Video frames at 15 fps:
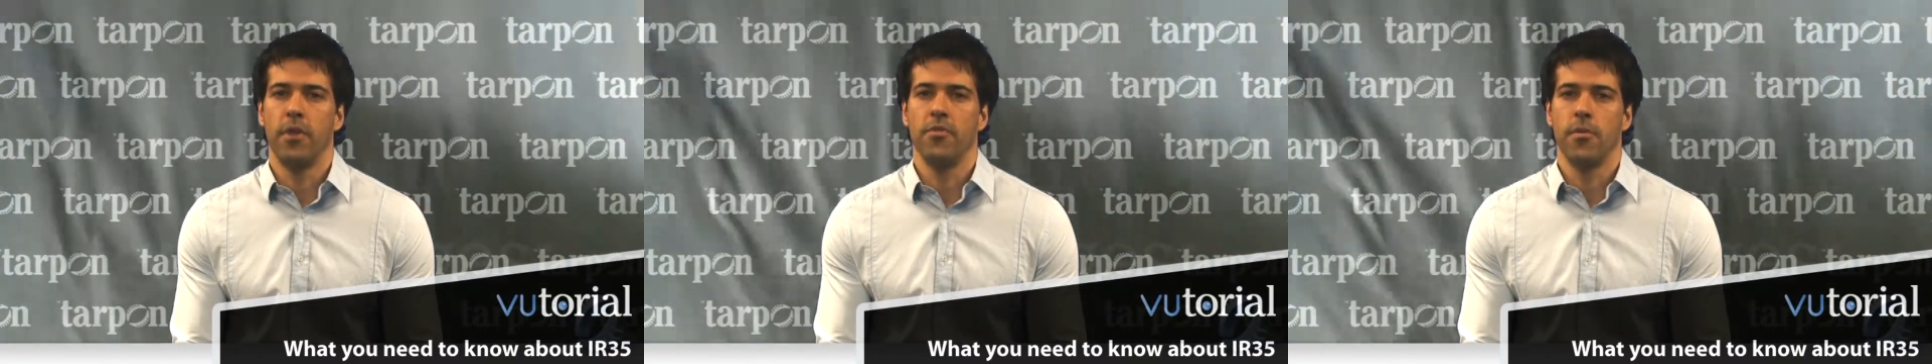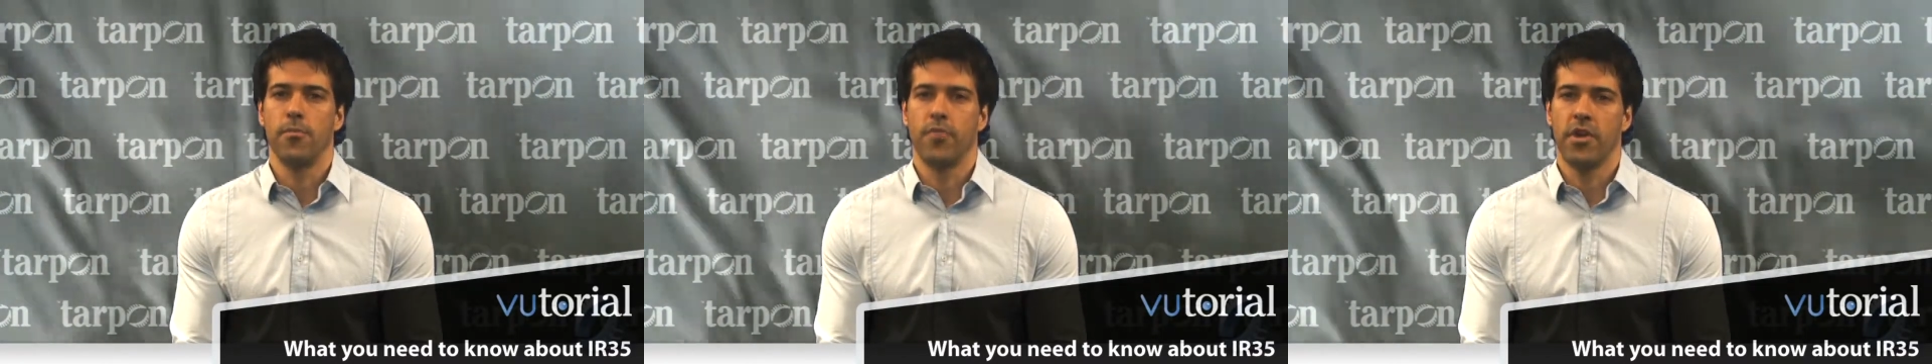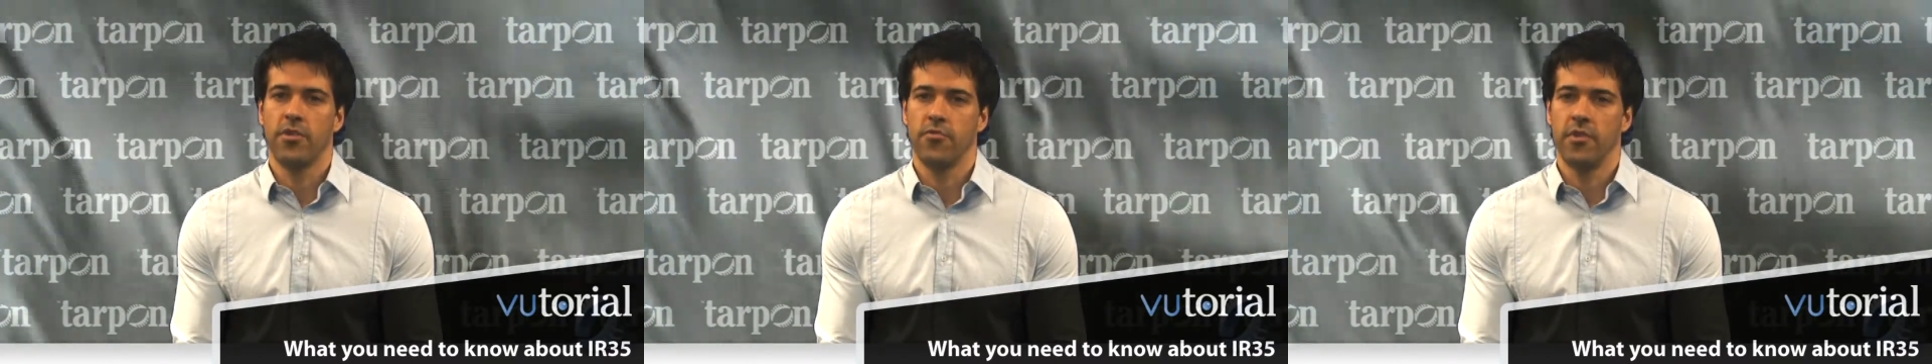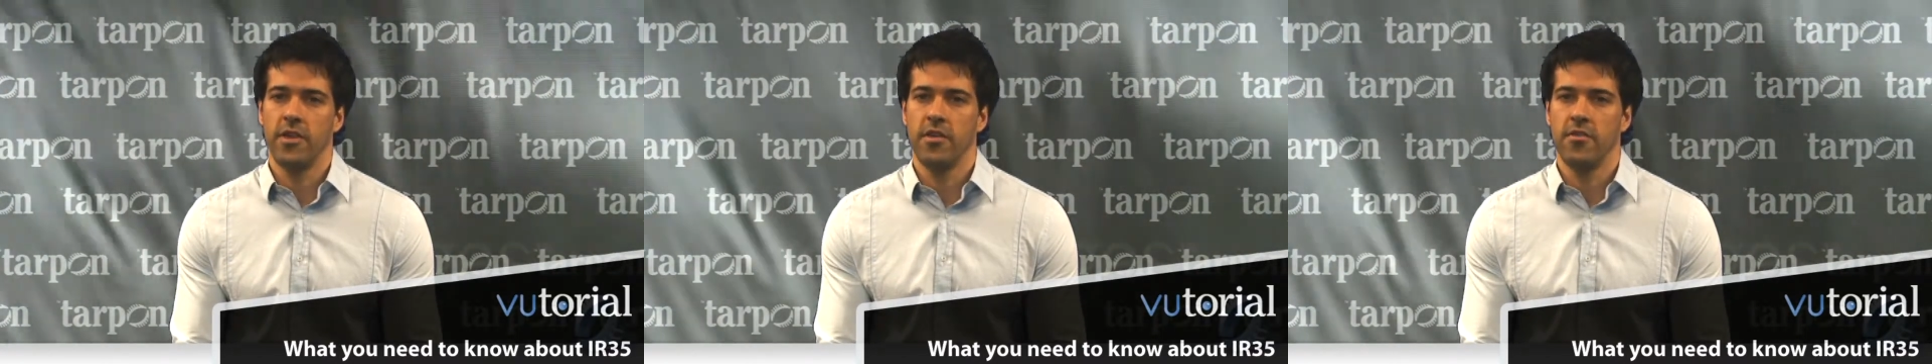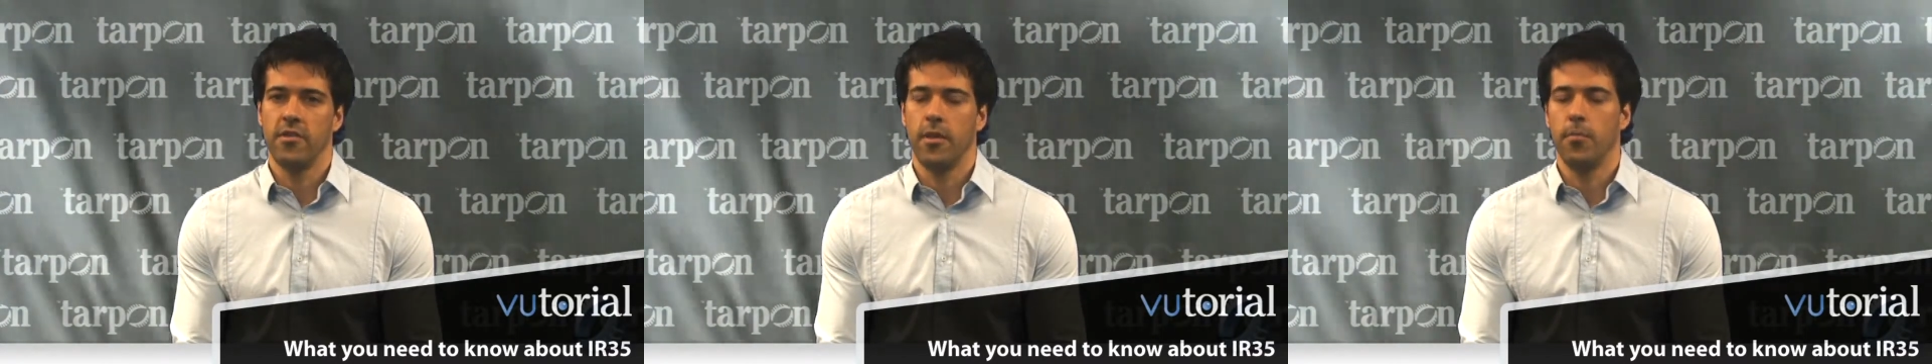Budget Press
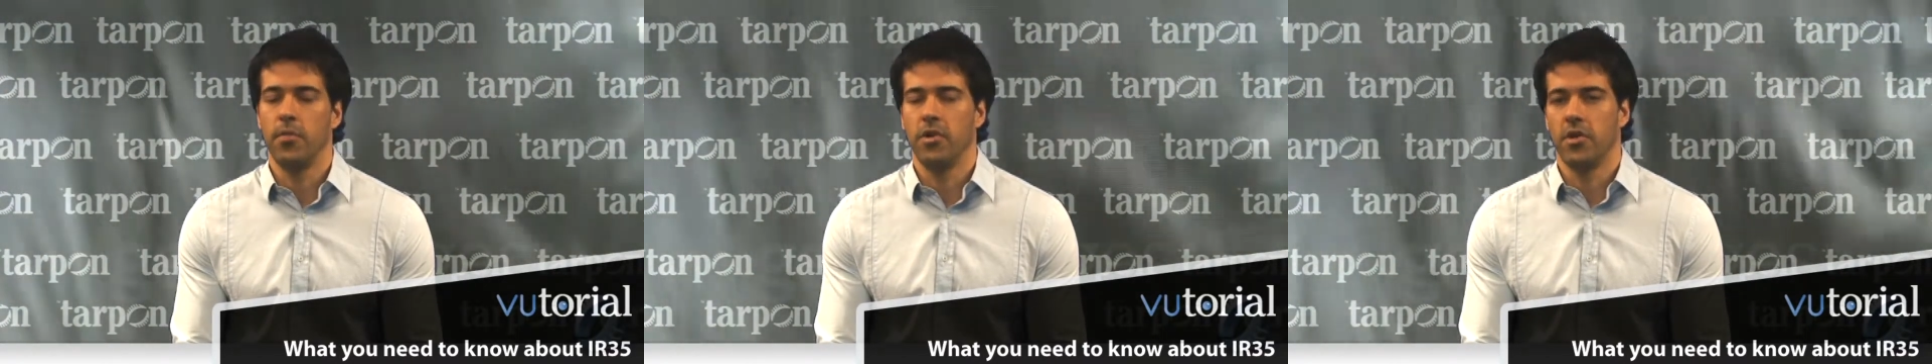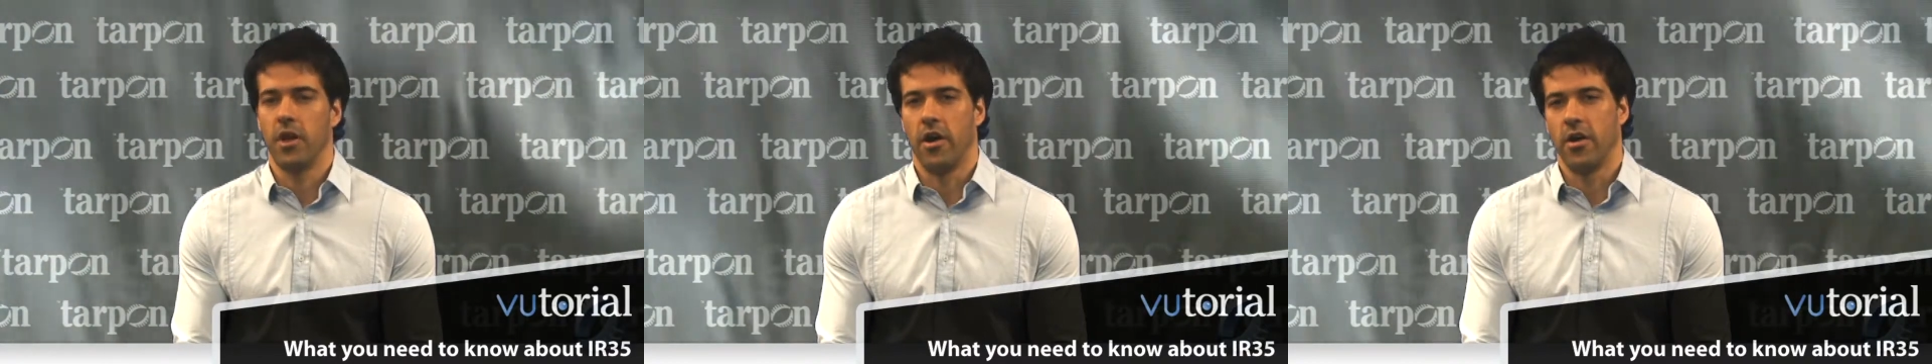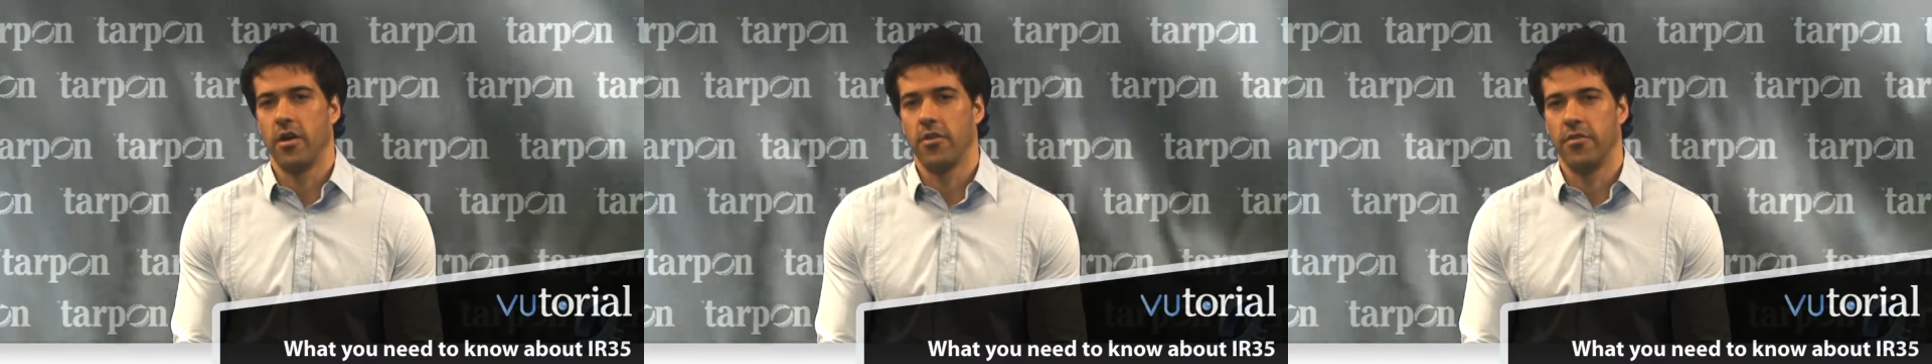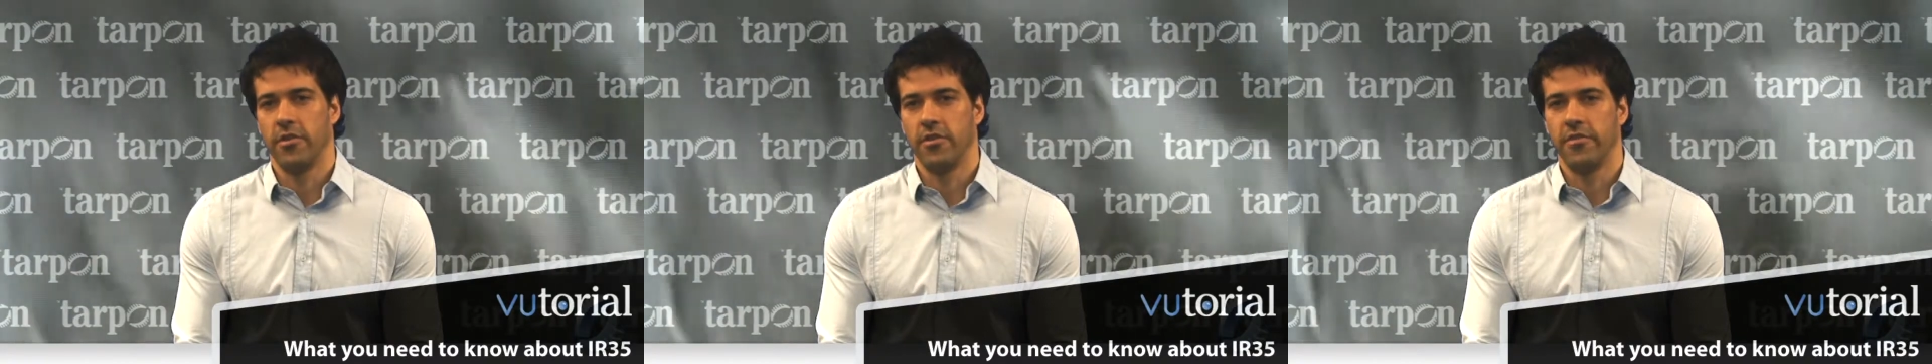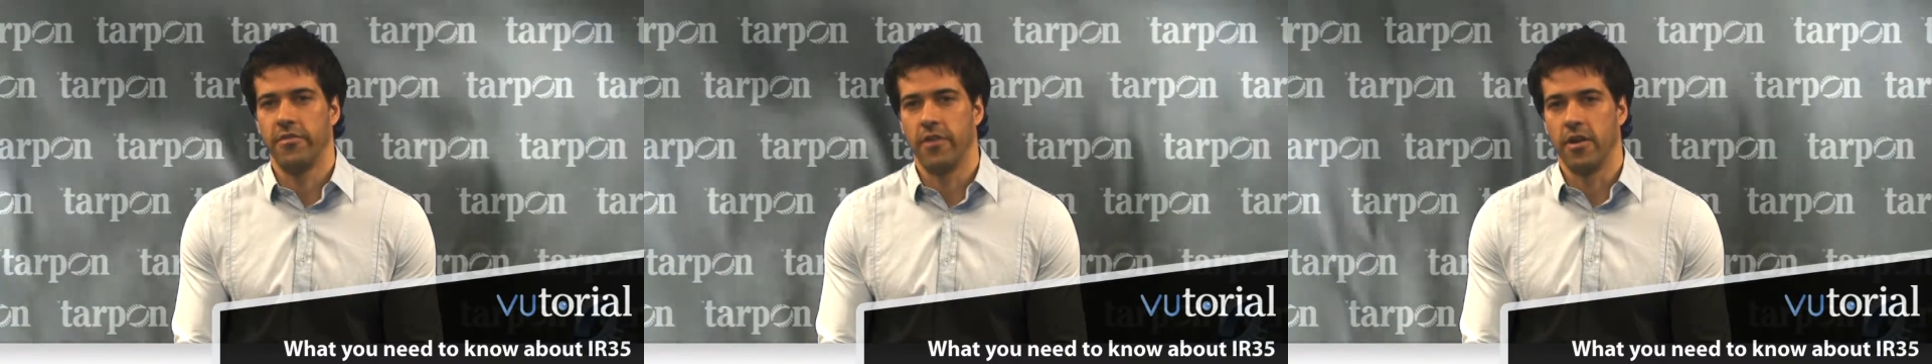Release numbered
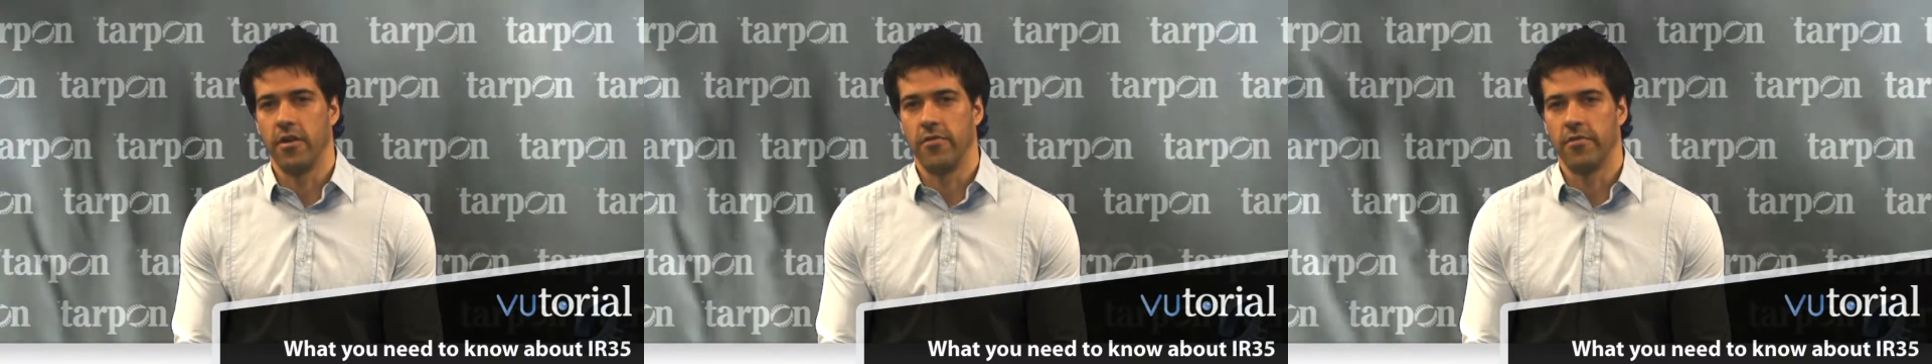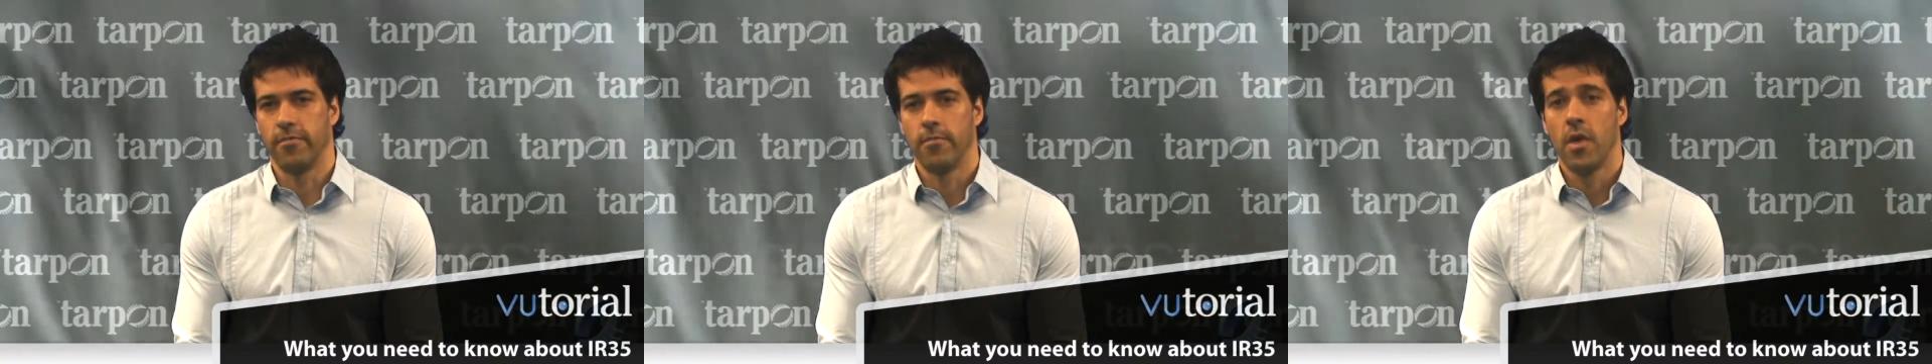IR35,